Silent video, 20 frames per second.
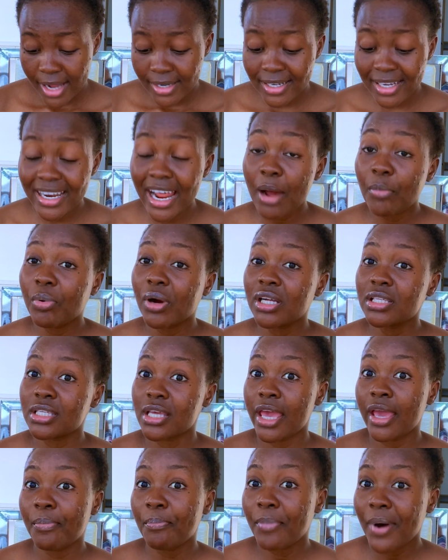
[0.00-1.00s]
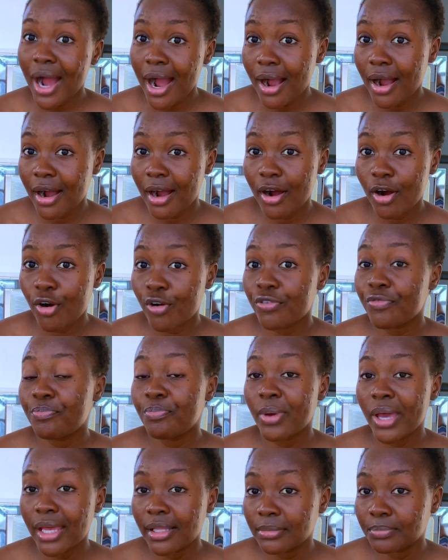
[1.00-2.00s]
Then I bought a pack of
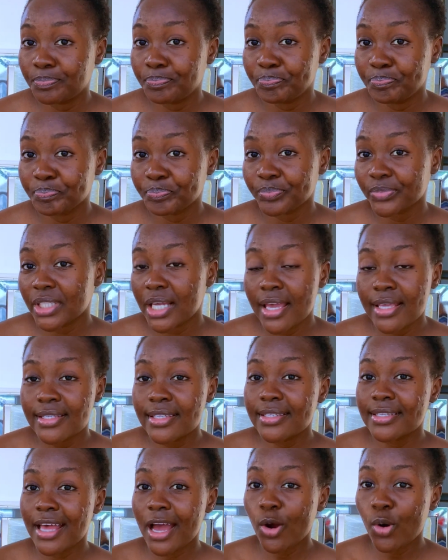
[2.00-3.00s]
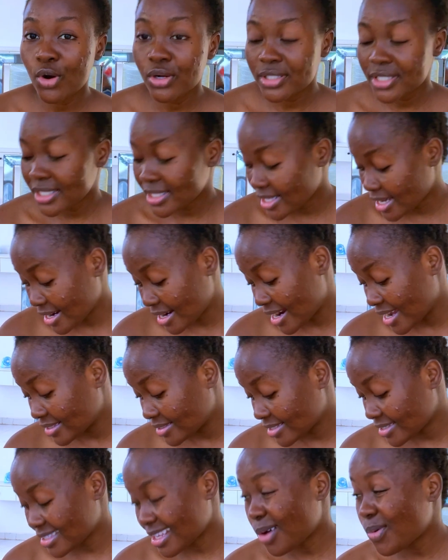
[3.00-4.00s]
pen. It's inside container like
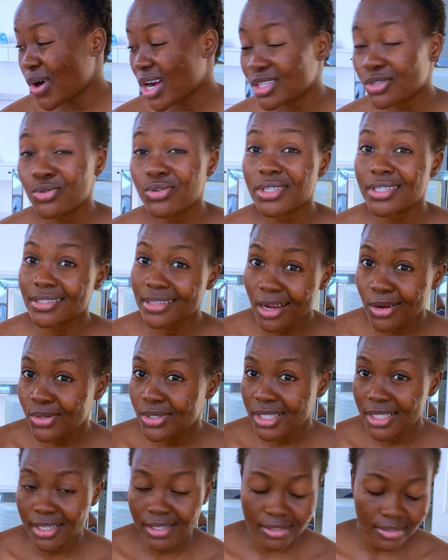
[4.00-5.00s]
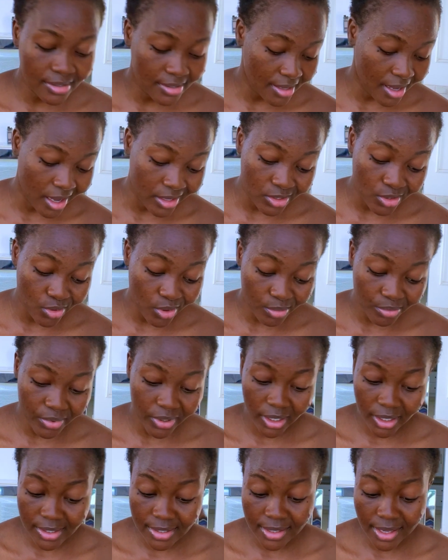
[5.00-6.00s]
this. That one too is downstairs. I do not bring
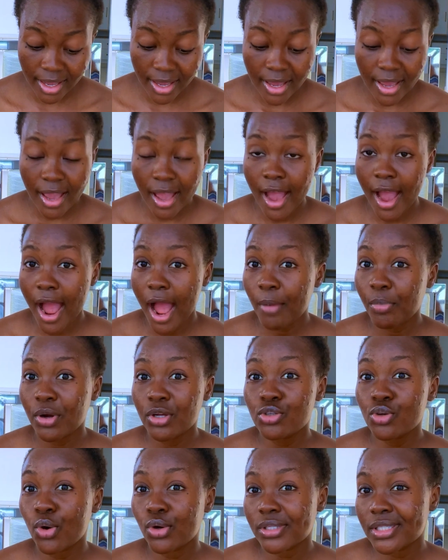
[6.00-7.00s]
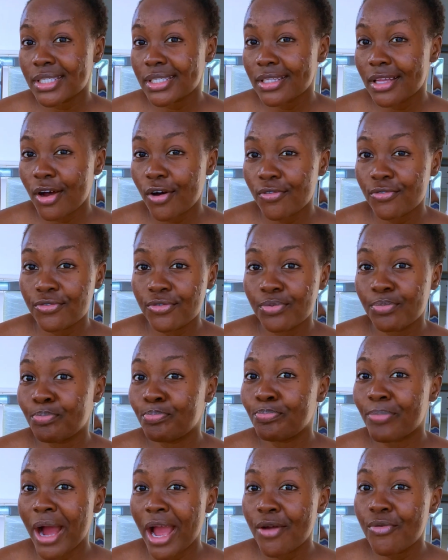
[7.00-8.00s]
it inside. I bought container of
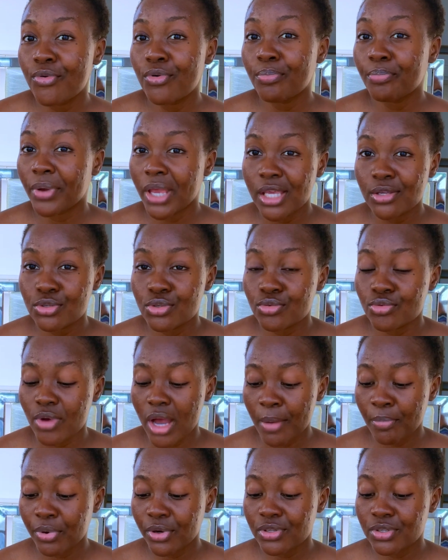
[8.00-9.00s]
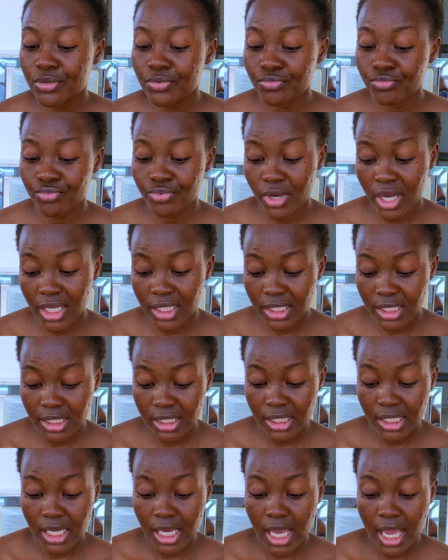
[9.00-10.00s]
biro pencil. I bought red
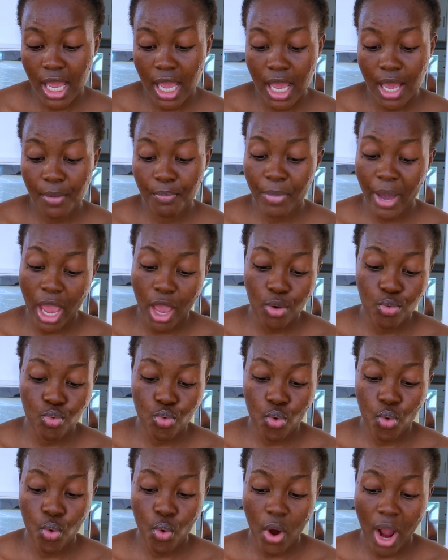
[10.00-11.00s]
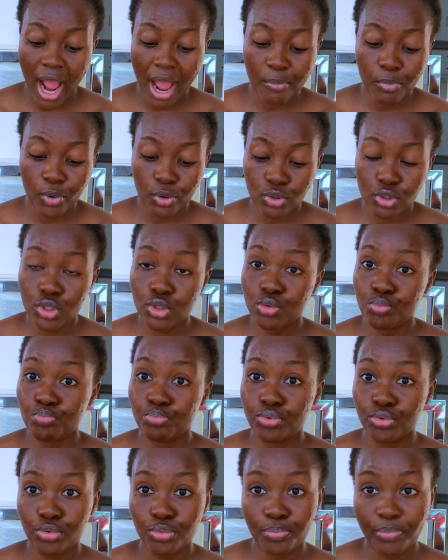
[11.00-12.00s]
biro. I bought
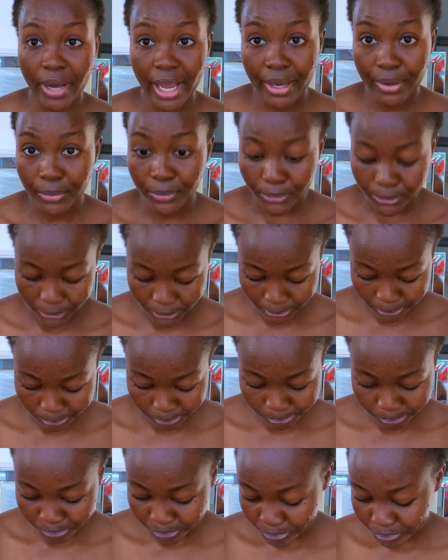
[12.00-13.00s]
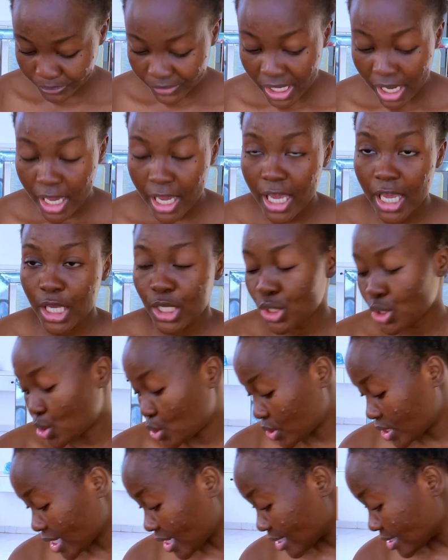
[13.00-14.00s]
blue biro. So
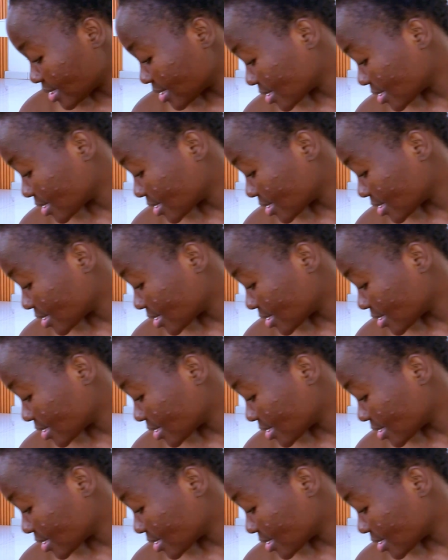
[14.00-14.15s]
that